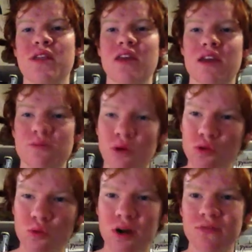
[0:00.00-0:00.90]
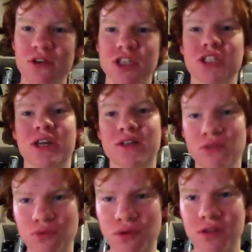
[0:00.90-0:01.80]
the Xbox One version and
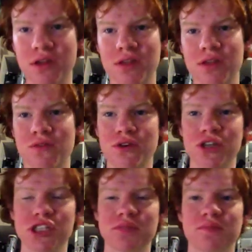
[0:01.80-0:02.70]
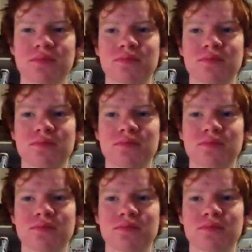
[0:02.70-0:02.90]
the 360 version.